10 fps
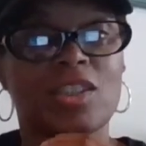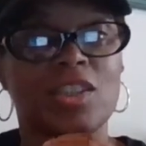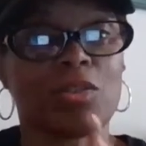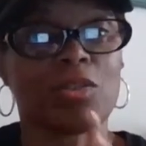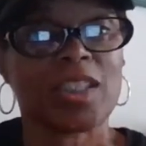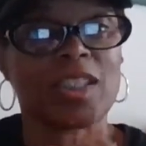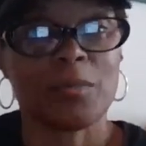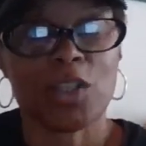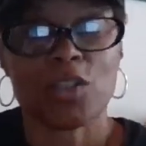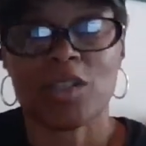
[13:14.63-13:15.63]
looked in the
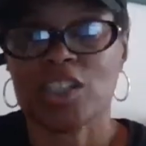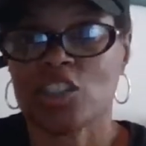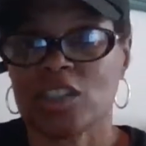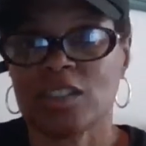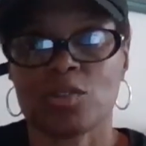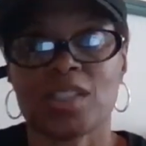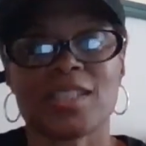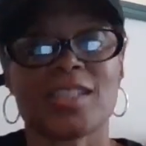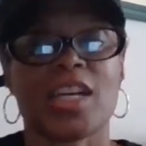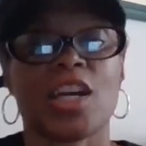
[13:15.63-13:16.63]
mirror and she was
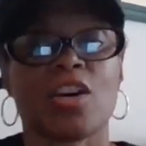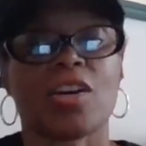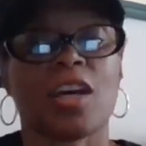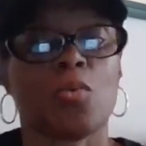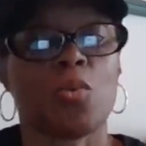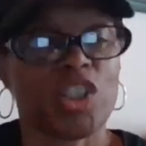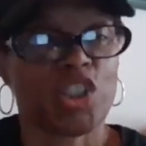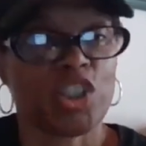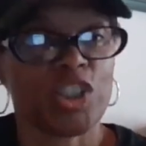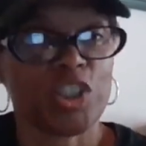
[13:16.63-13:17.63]
scared at what
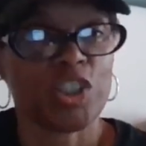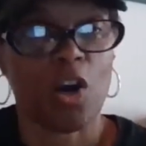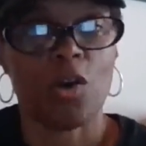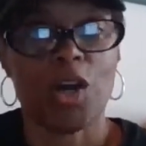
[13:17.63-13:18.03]
she saw.